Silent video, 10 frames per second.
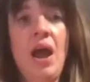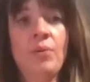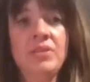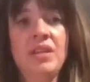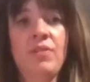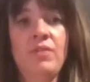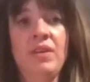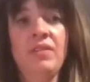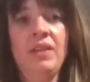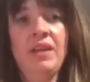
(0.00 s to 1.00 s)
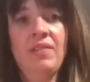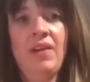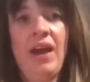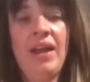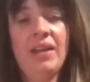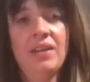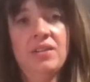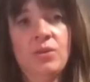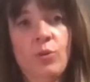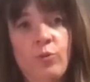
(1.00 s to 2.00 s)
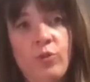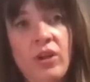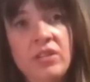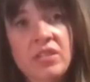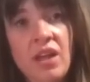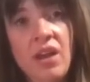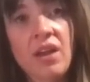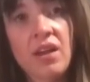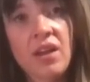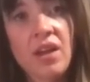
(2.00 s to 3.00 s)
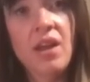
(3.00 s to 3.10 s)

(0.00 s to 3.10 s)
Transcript: I would definitely like do a front tuck